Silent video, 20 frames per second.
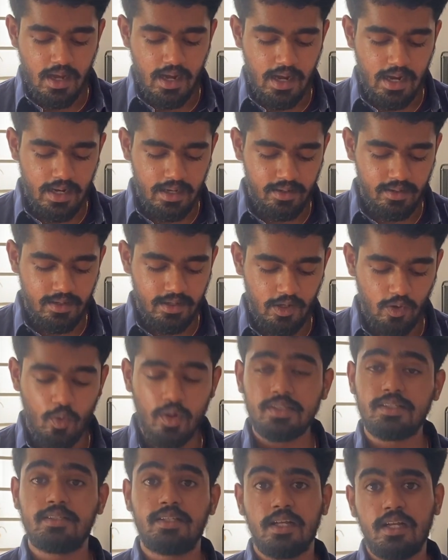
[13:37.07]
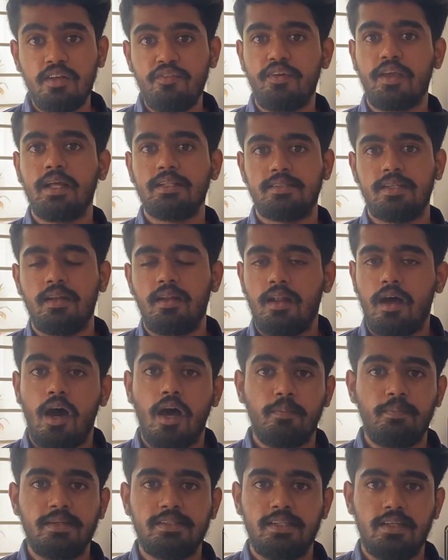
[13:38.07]
And what is the significance in
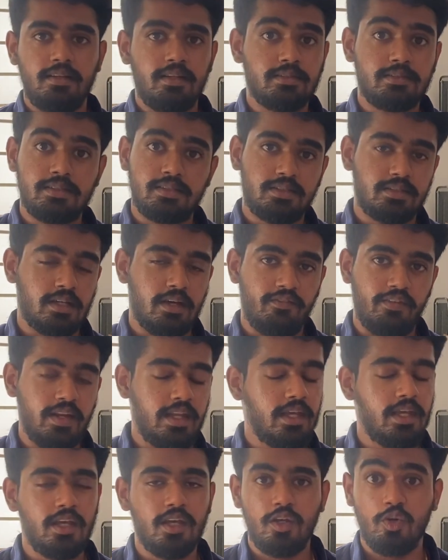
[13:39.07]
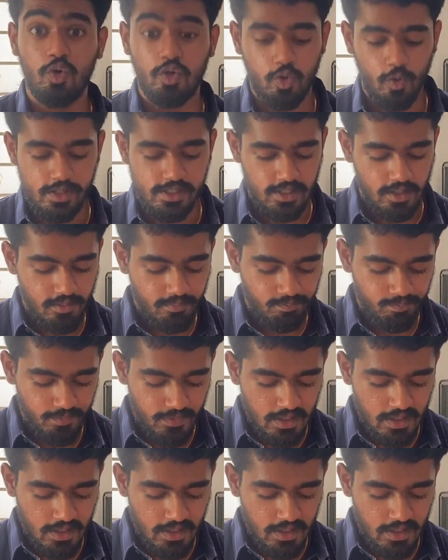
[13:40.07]
RBC? This is a very good question.